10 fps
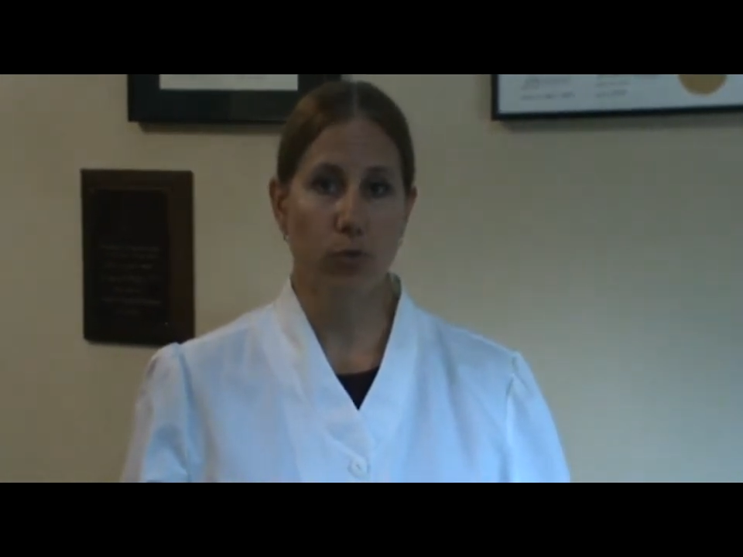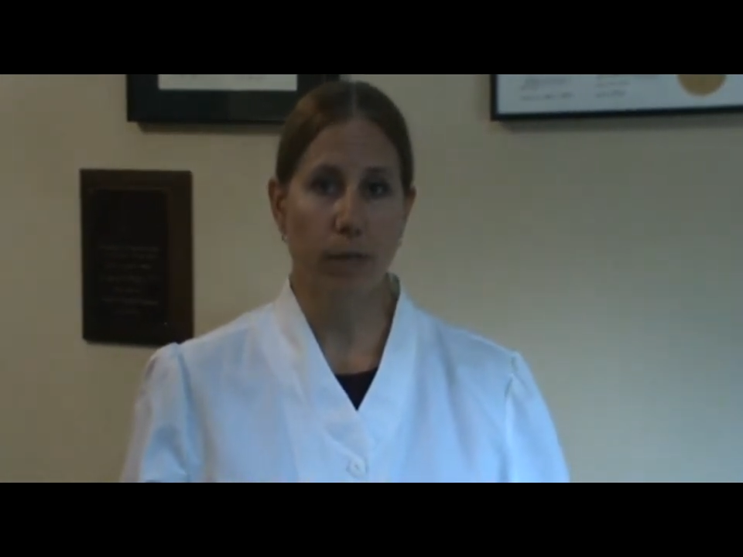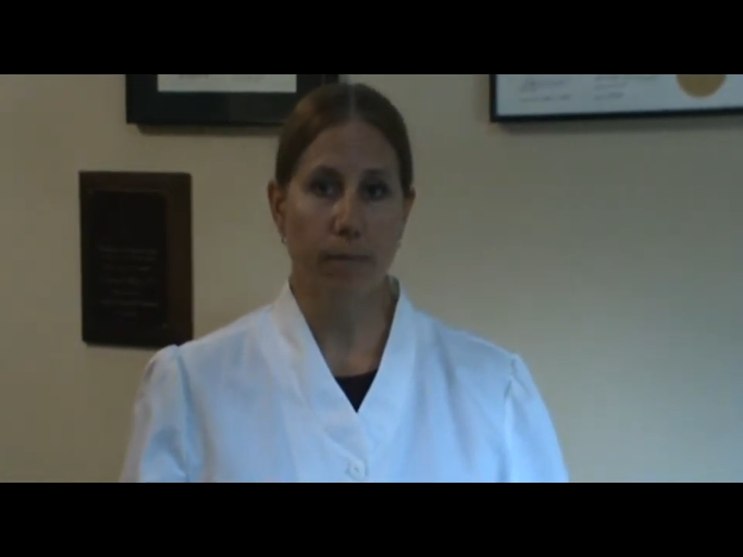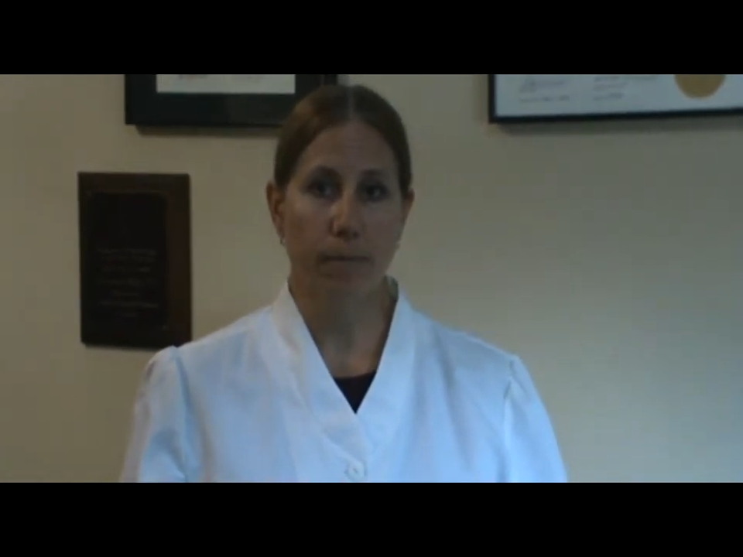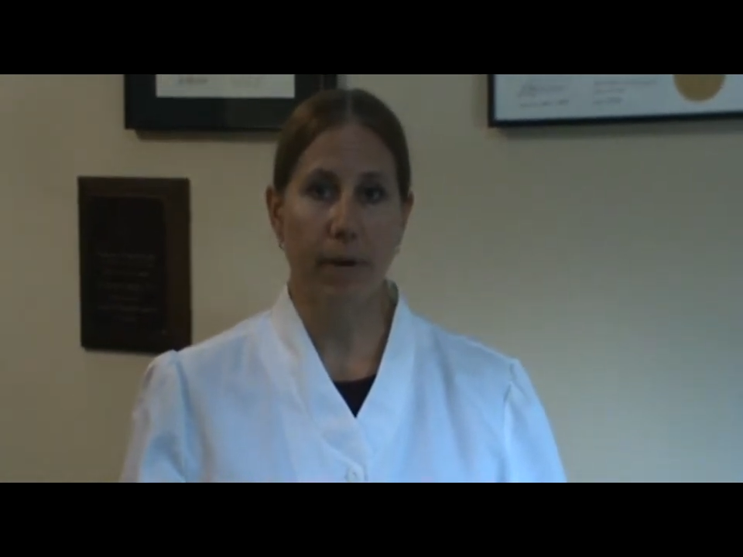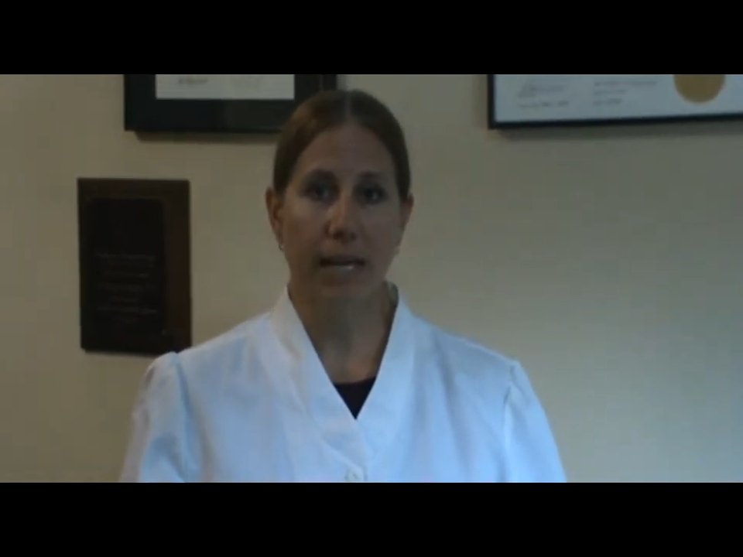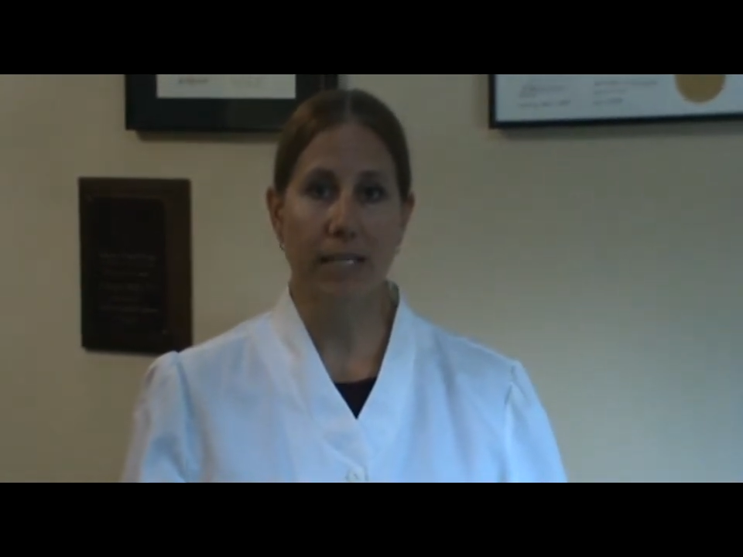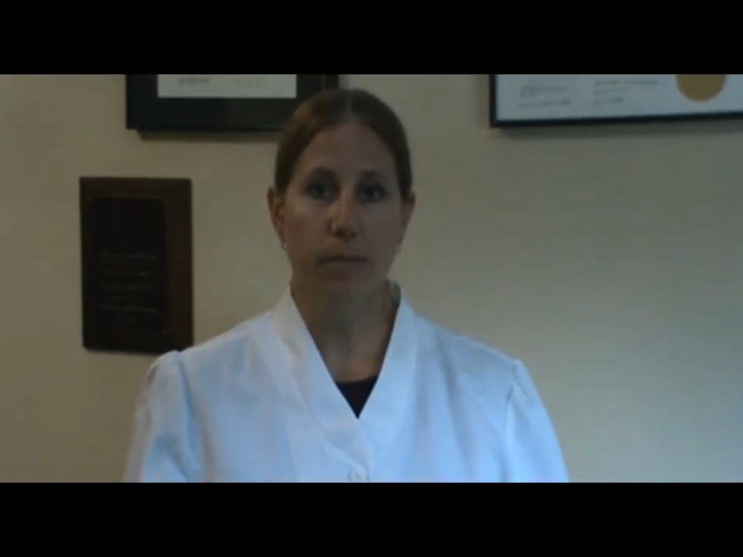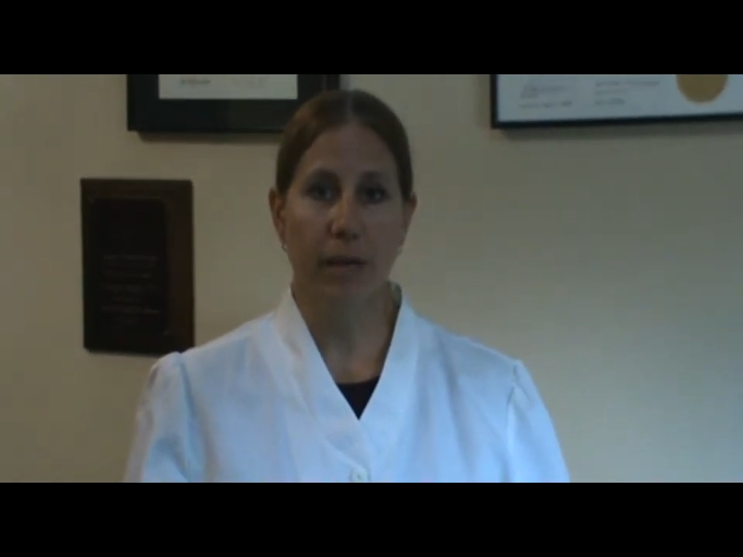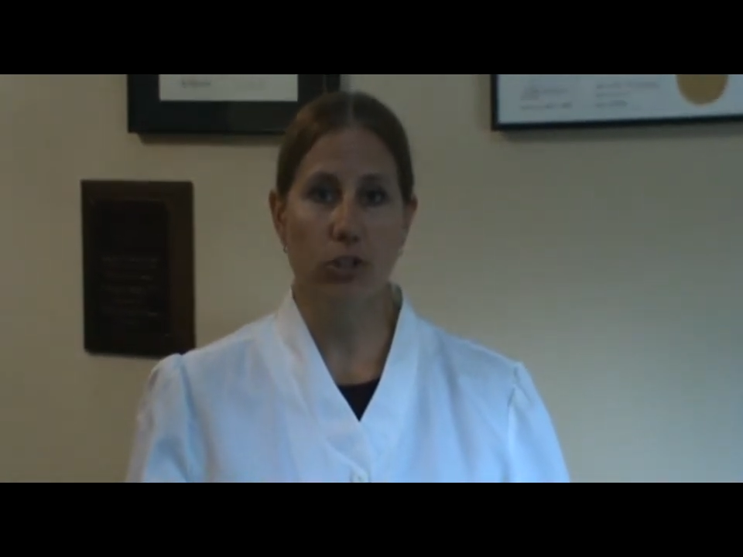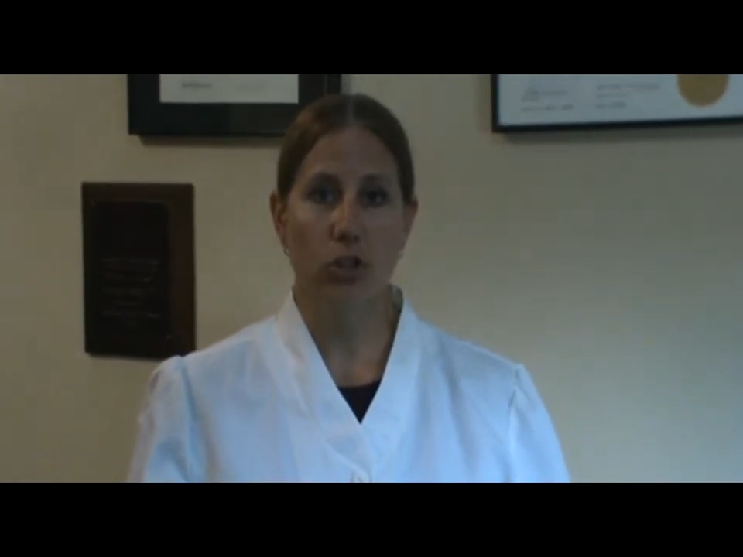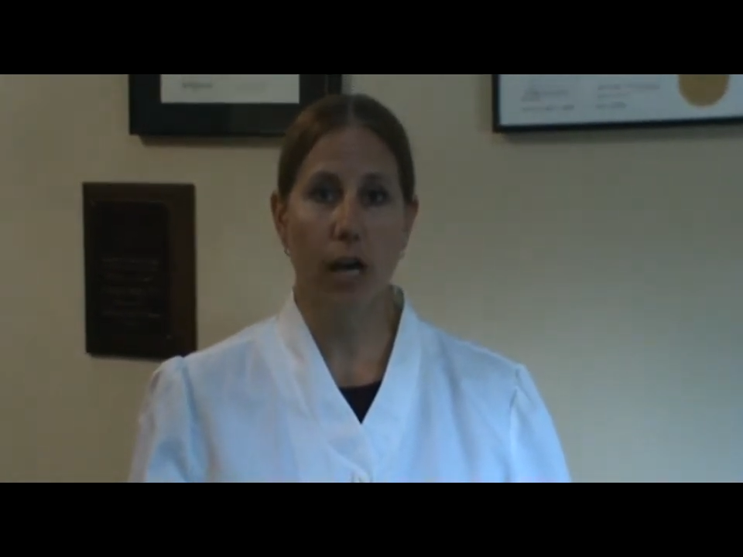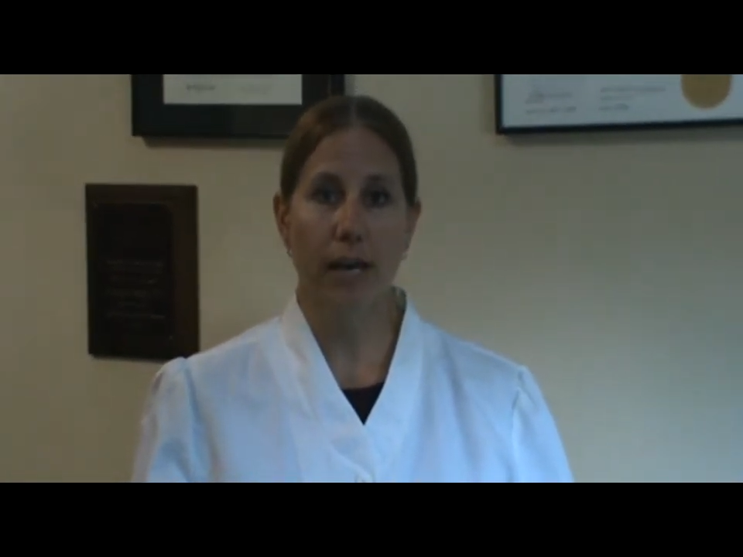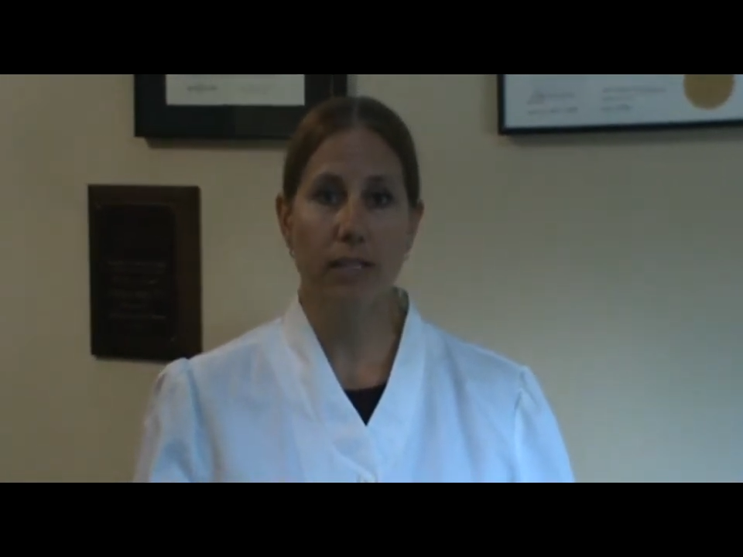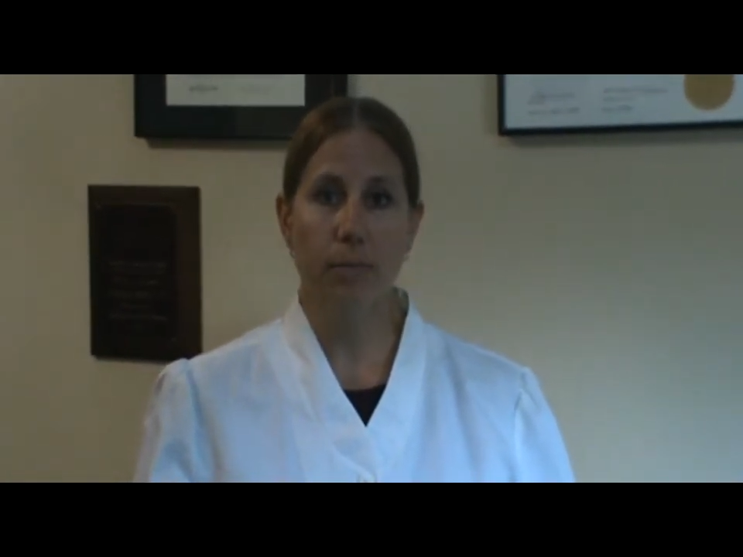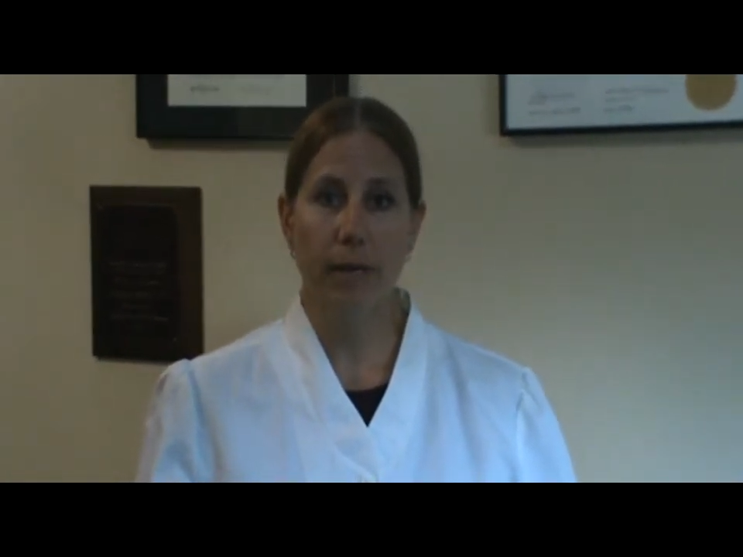treatment by a specialized